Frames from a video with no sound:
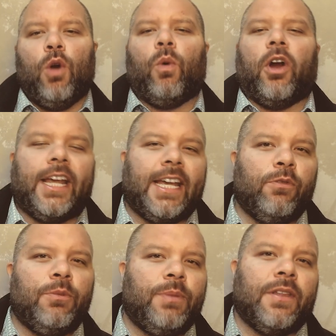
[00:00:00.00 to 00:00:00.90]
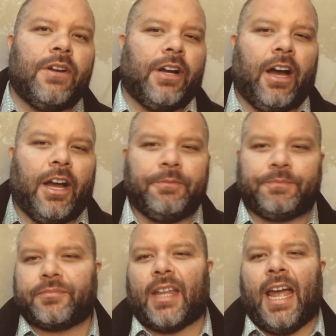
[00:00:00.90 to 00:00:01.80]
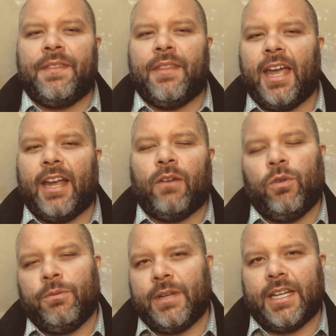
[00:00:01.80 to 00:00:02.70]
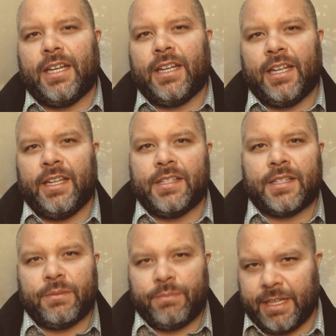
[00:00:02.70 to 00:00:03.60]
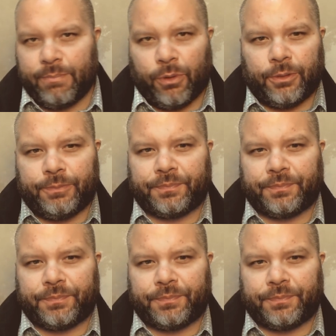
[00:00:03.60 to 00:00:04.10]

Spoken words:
where he would be their God and they would be his people.